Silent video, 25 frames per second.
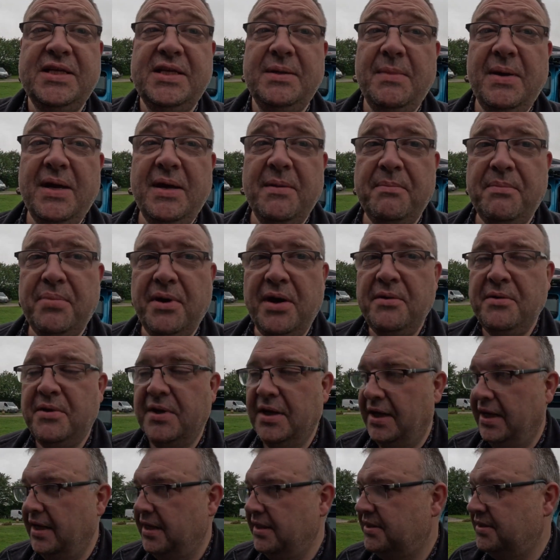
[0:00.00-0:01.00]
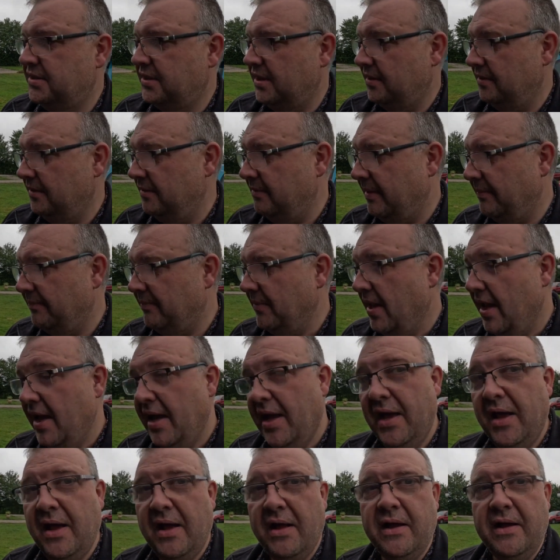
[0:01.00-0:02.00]
he may have broken it. So I'm
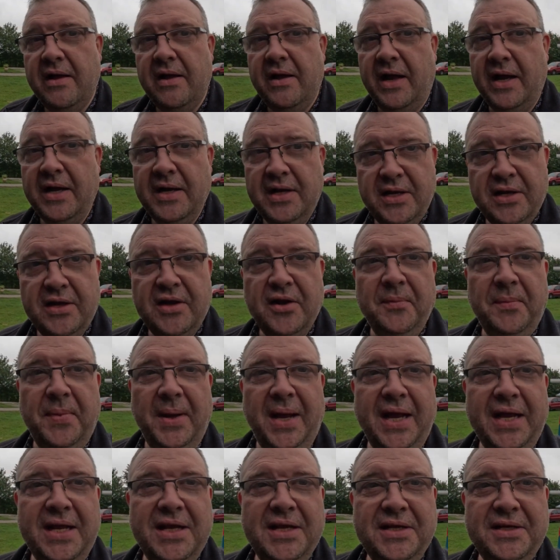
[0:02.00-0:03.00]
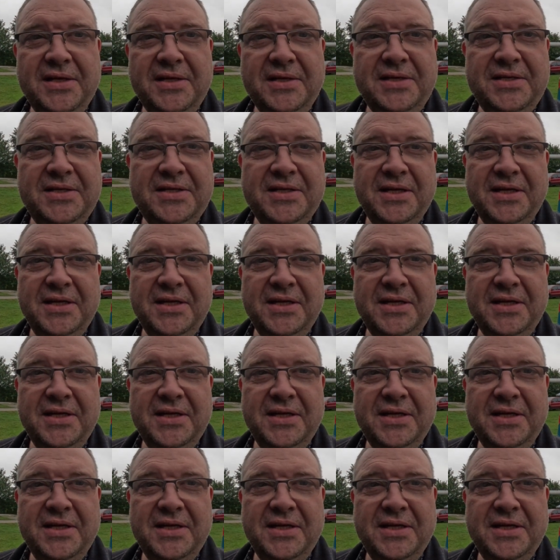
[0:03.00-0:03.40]
going to go back and